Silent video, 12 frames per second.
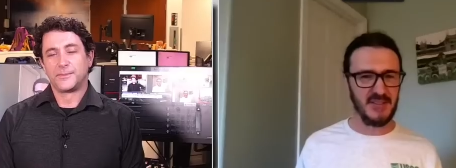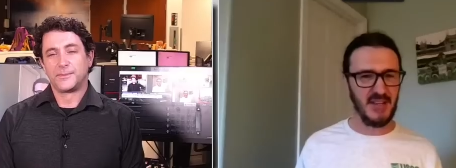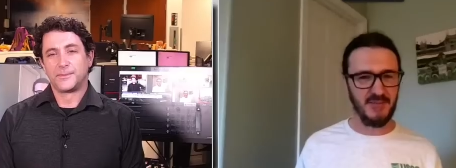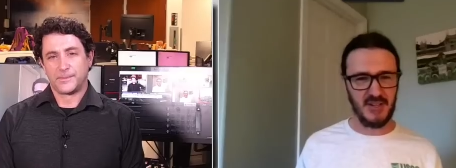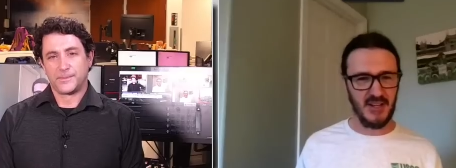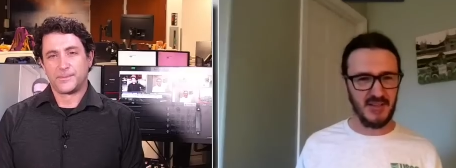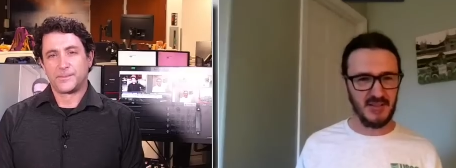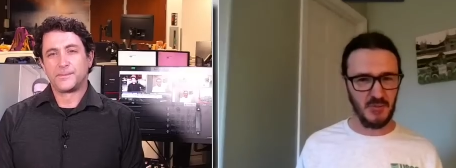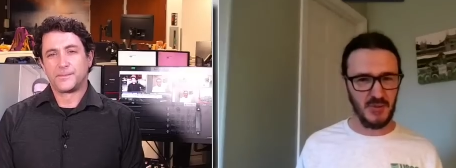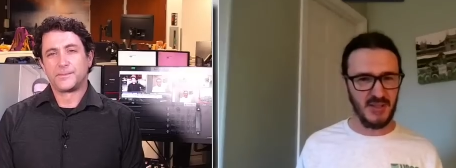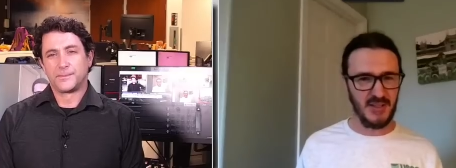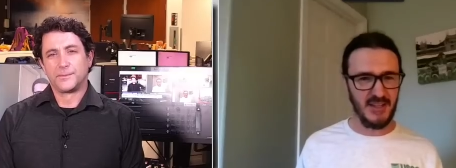Speaker 1: 7 days a
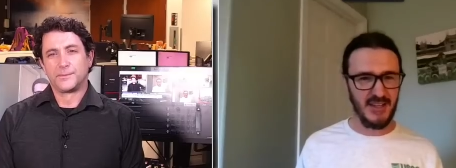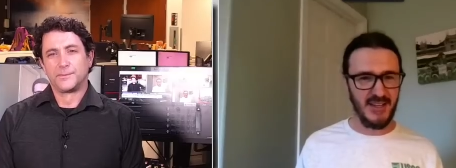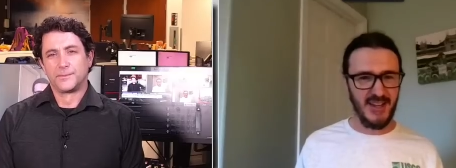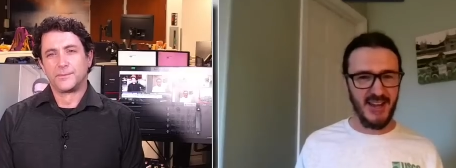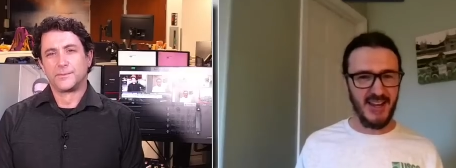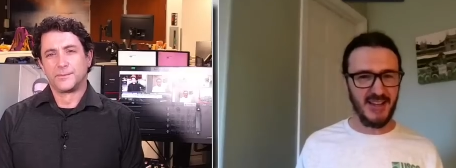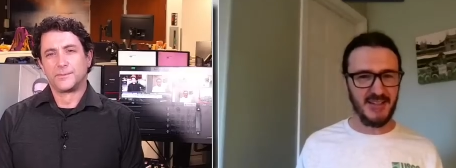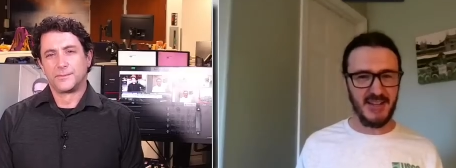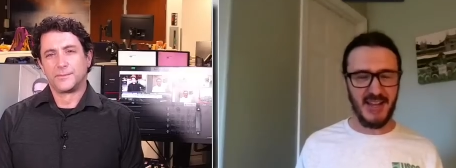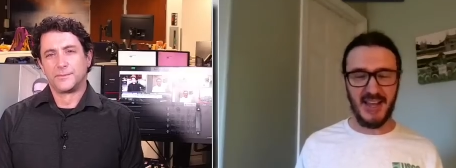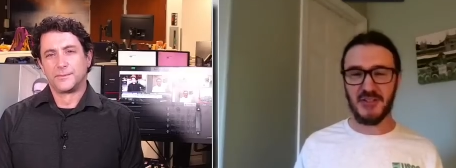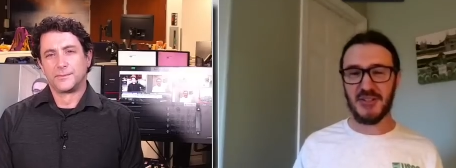week. And
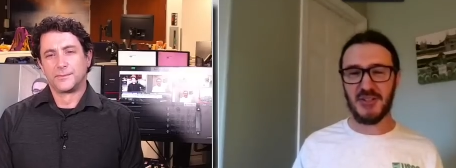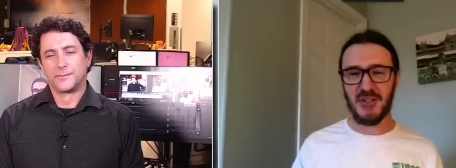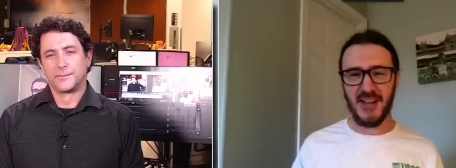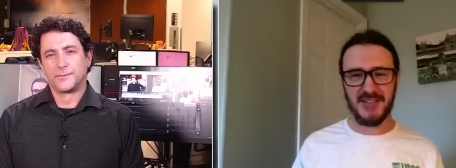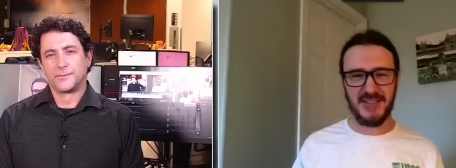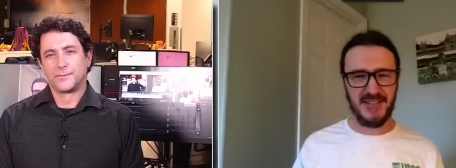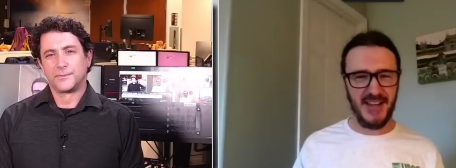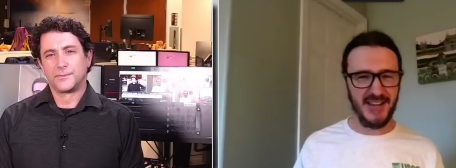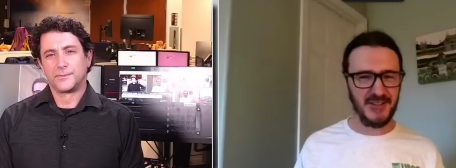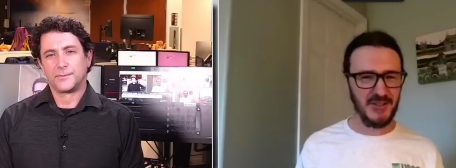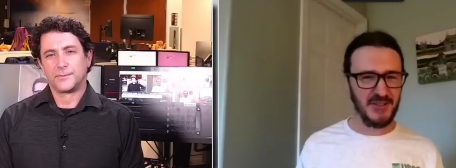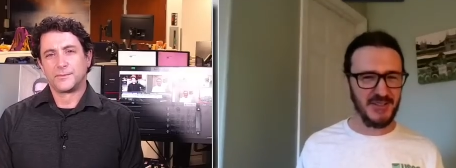I just checked
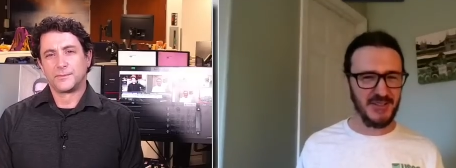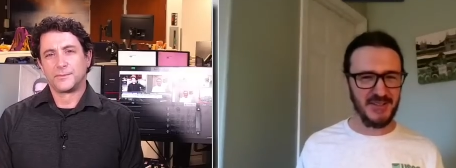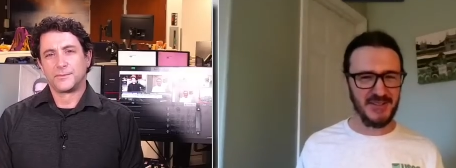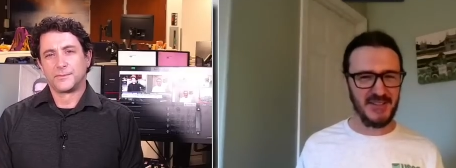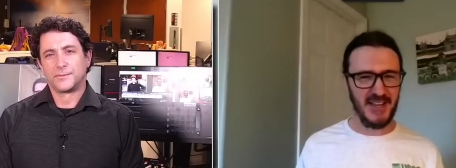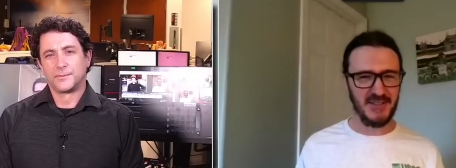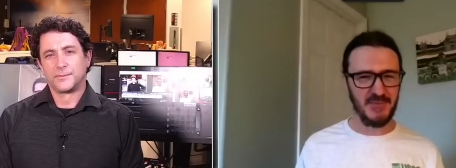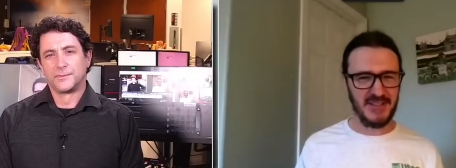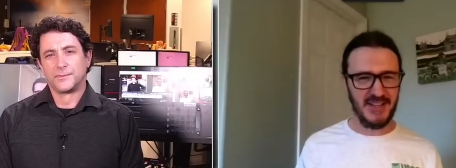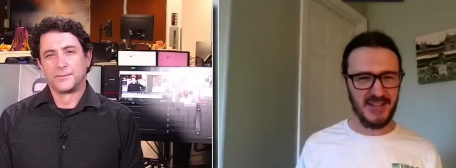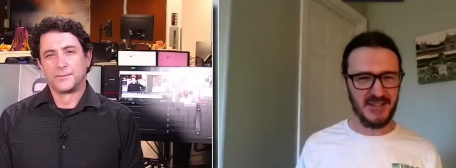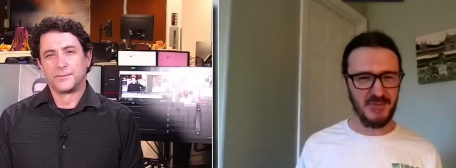actually the seismic
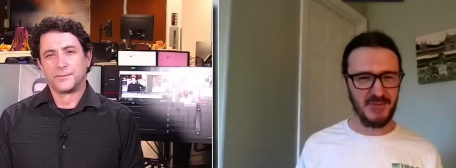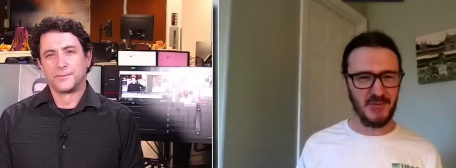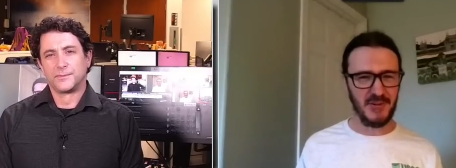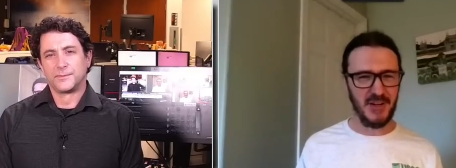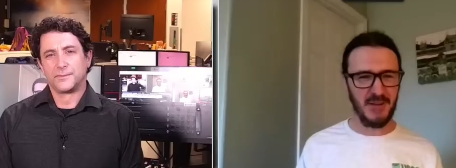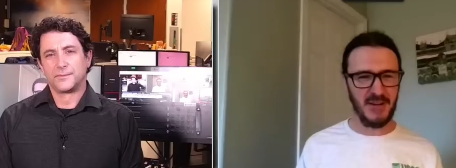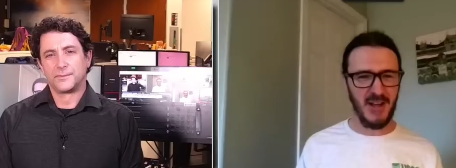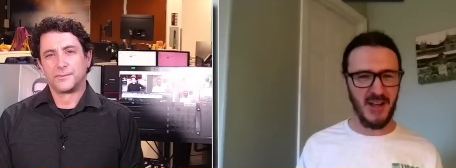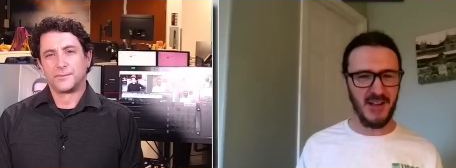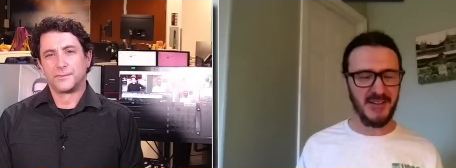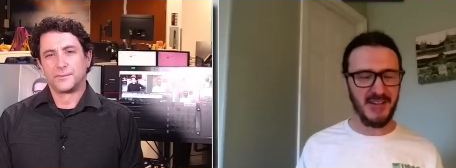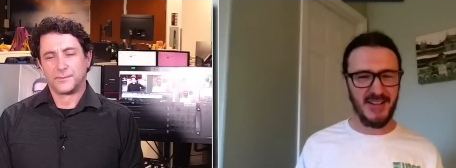data before coming
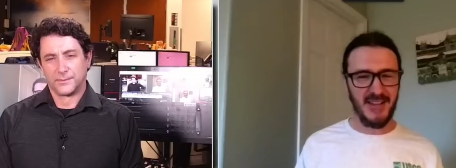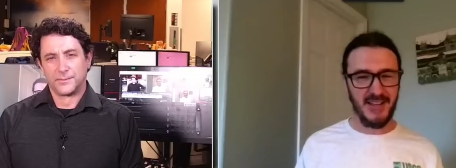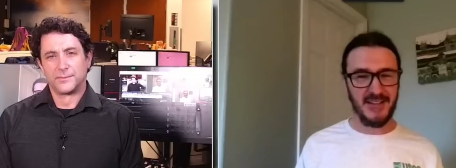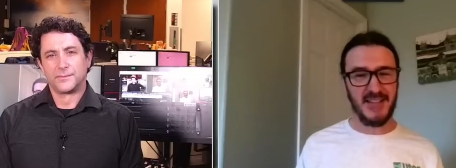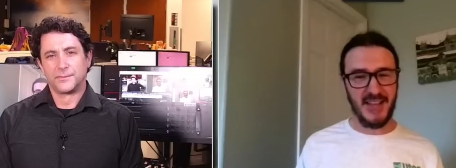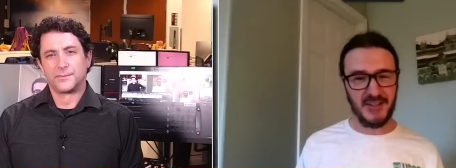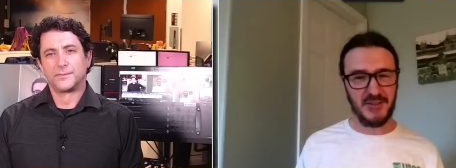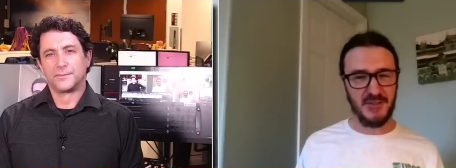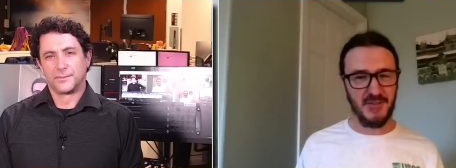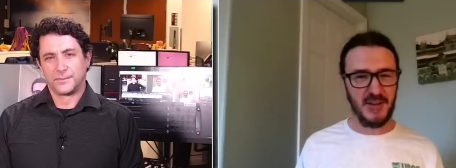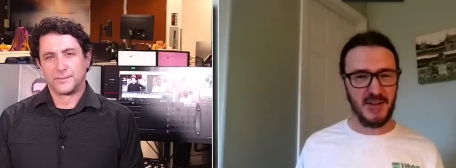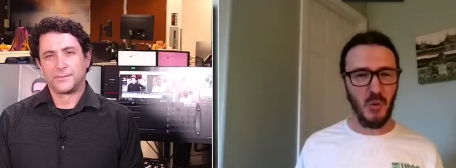on, and it's actually
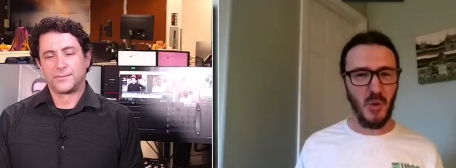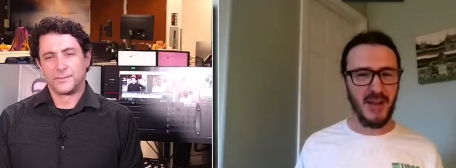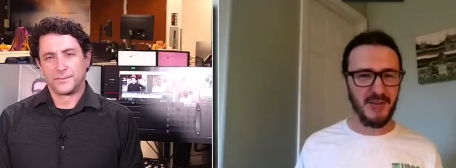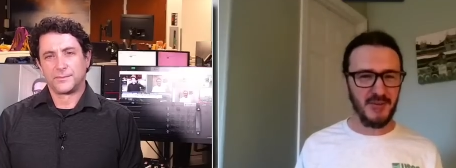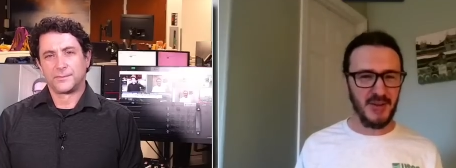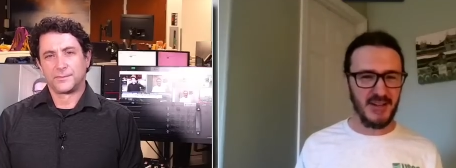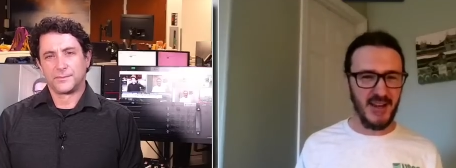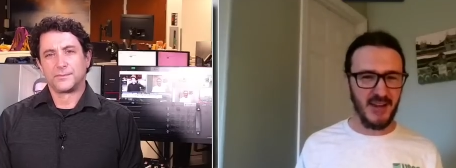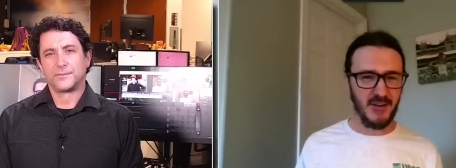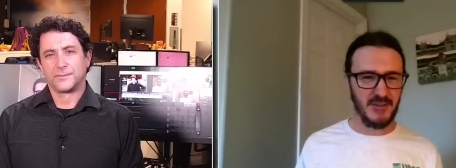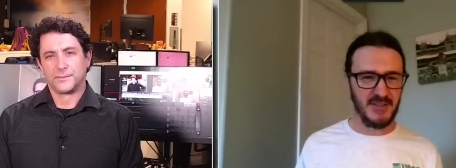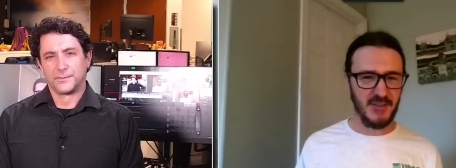very quiet right now.
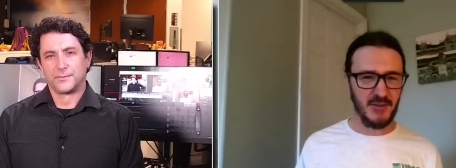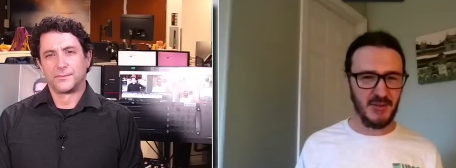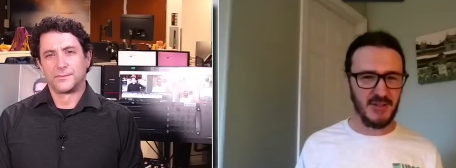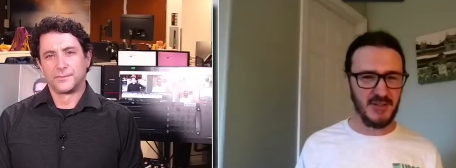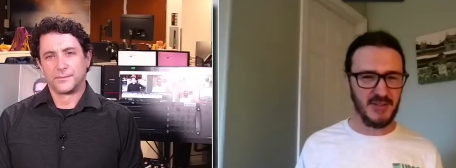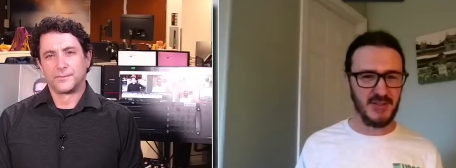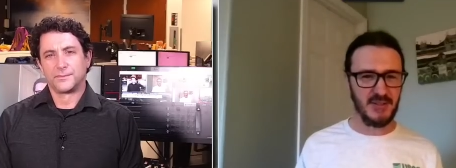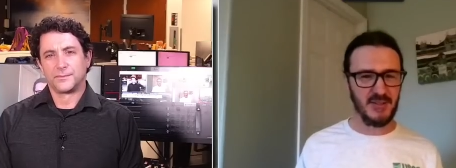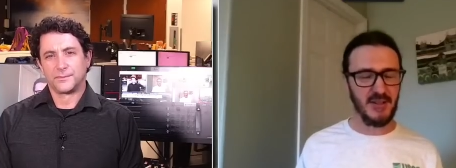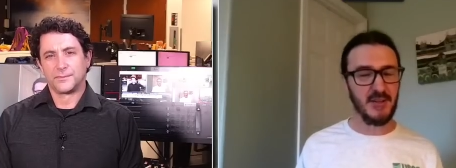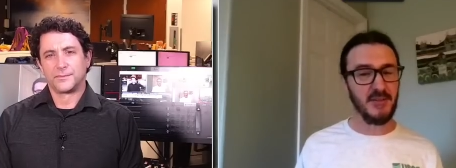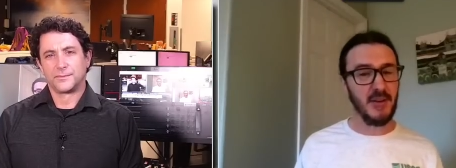And so there
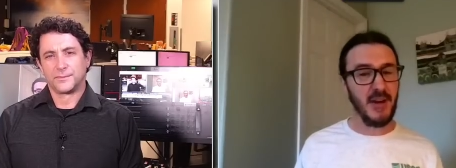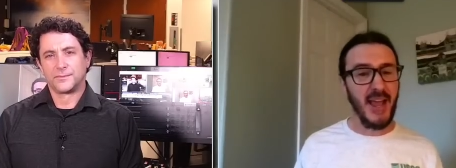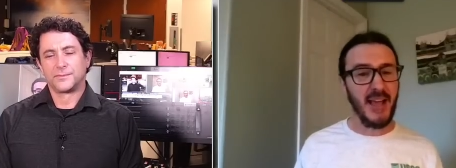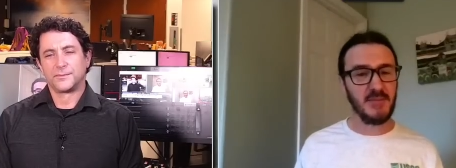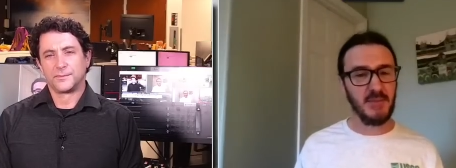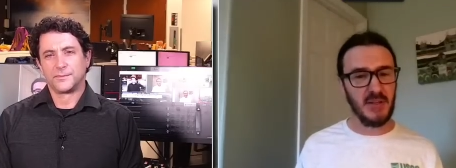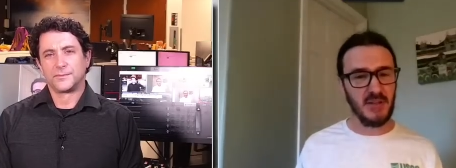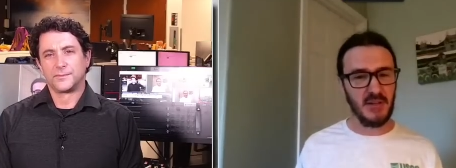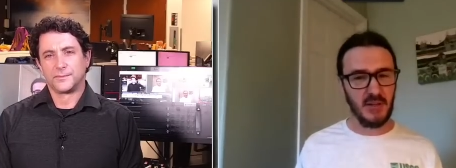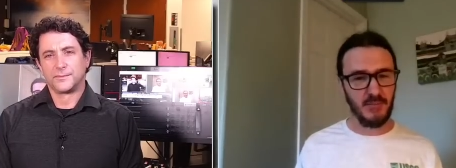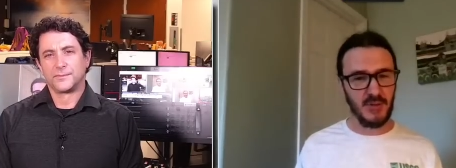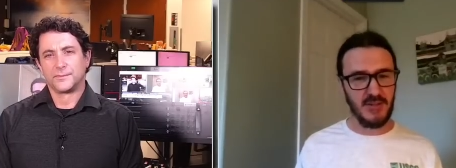has been
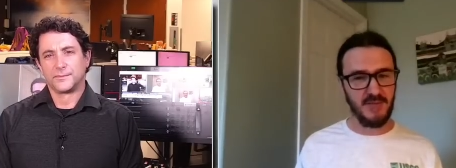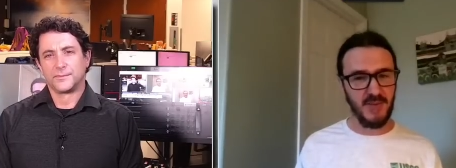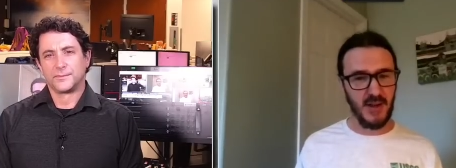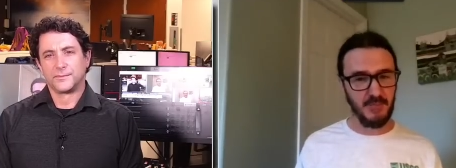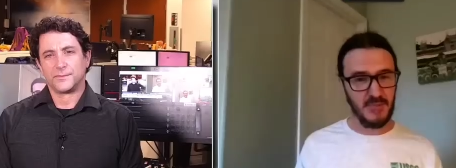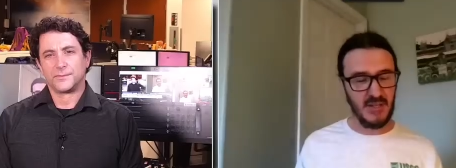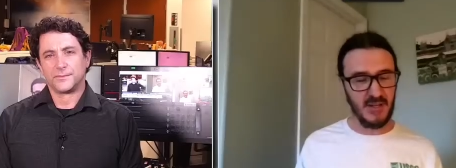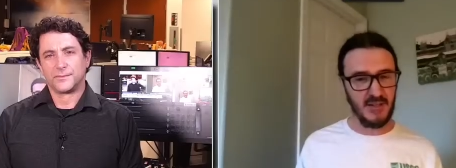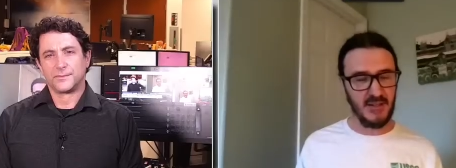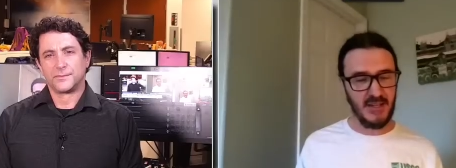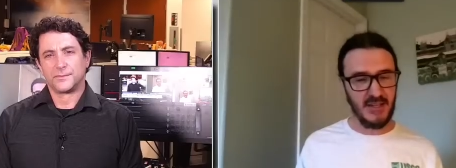a brief uptick